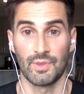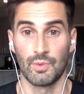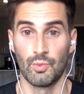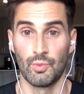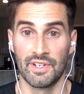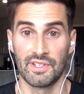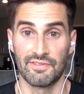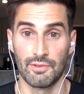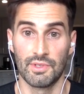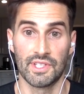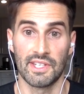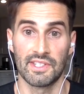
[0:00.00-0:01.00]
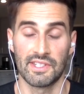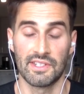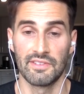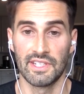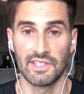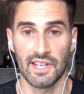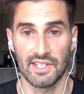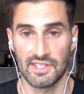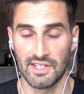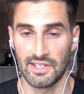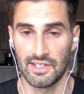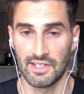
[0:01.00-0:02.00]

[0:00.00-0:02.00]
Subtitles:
One is food sensitivity testing,